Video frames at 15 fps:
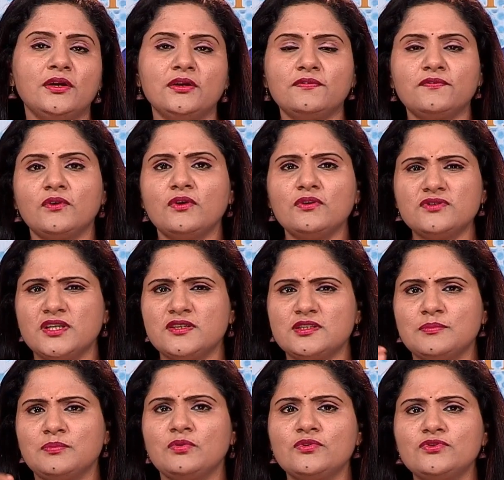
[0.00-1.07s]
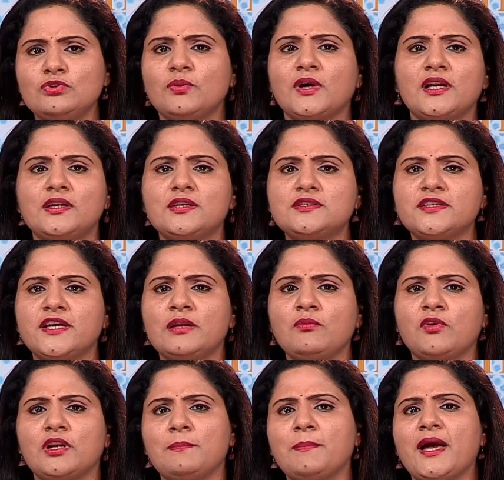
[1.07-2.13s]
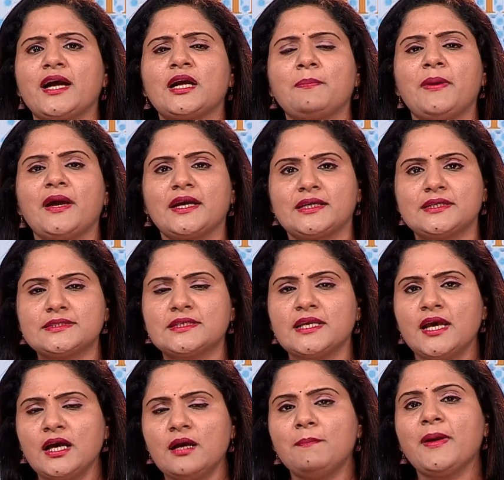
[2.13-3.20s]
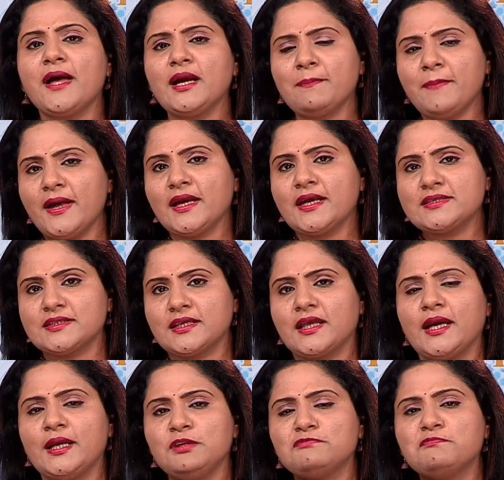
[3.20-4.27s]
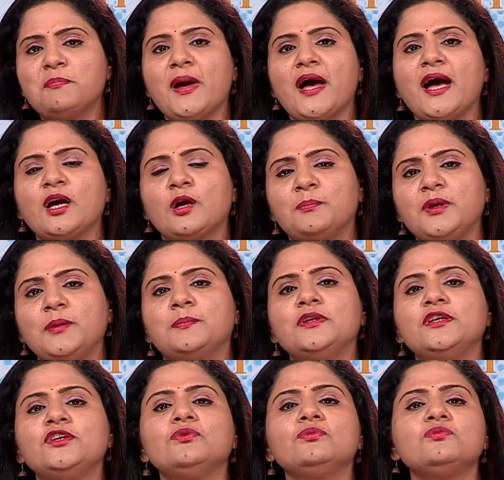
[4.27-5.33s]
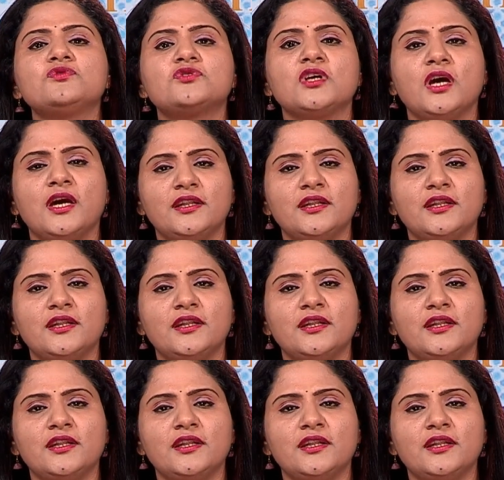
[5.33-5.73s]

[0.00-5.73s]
Of course, I suppose you understand what a backpack is. A backpack is a kind of bag people use.